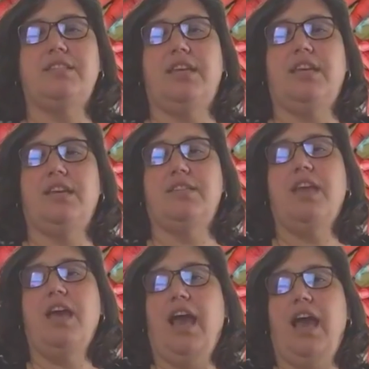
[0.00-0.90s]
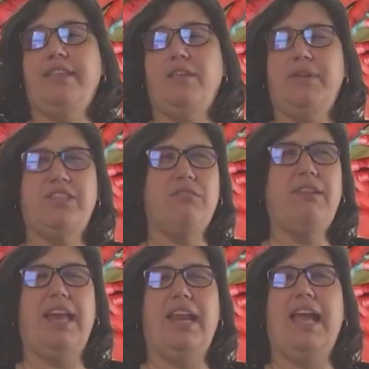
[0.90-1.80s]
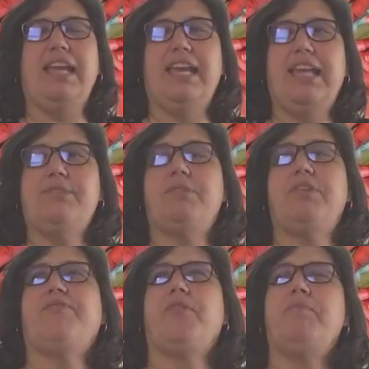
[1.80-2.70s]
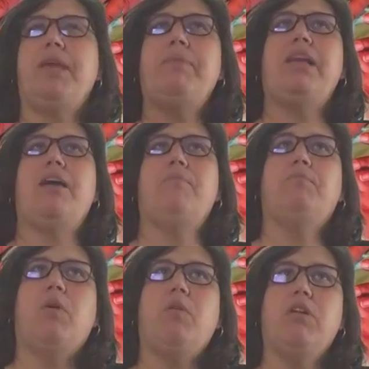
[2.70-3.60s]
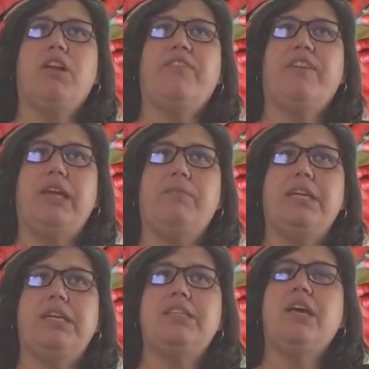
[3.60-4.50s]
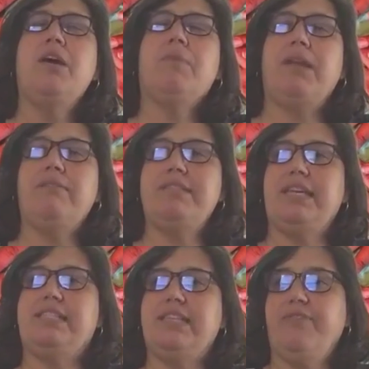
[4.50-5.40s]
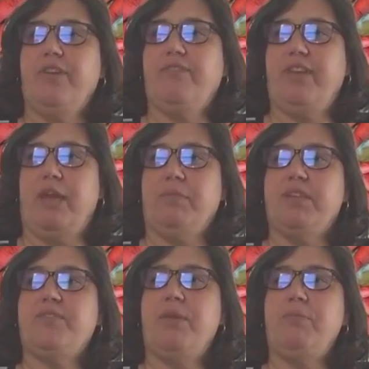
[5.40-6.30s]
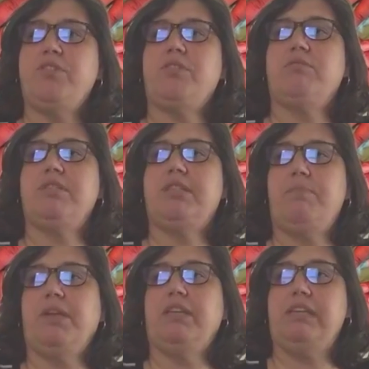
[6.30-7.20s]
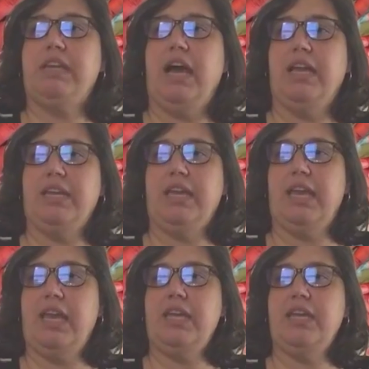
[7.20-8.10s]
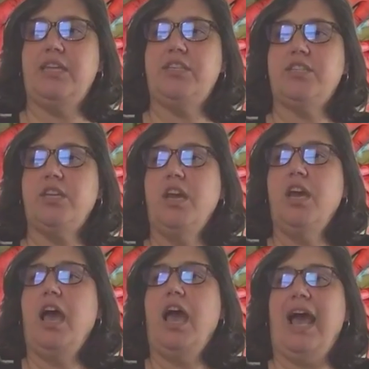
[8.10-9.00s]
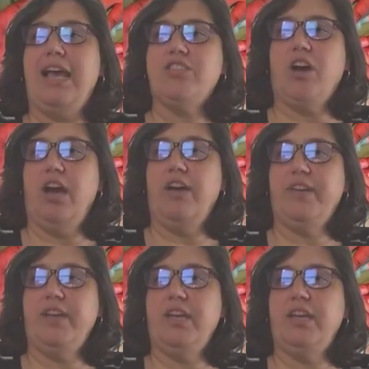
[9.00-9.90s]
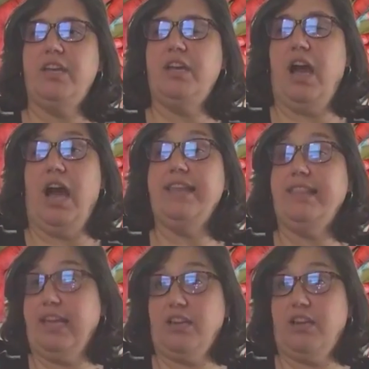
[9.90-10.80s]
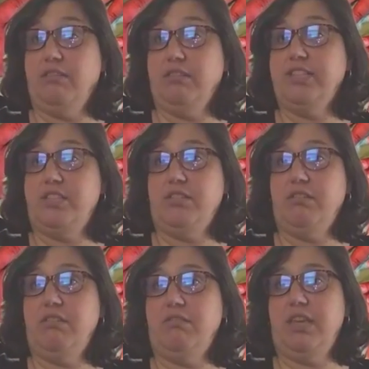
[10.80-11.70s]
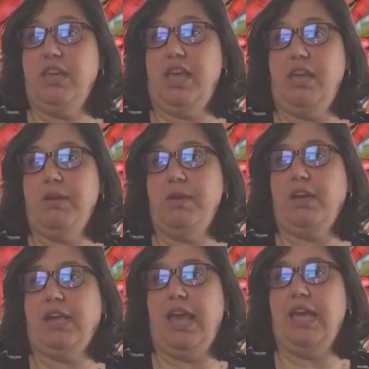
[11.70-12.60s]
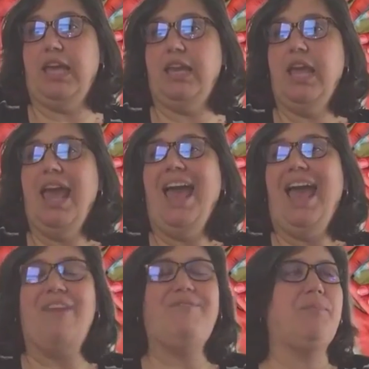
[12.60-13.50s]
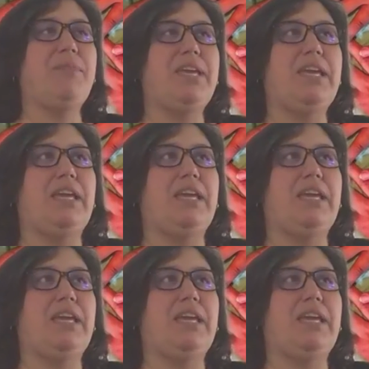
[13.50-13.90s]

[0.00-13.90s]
because I think we do get engagement from maybe not more families, but I would say different families who would typically not engage as often. I think at the coalition, don't you think, Amy, we're getting, and for me, you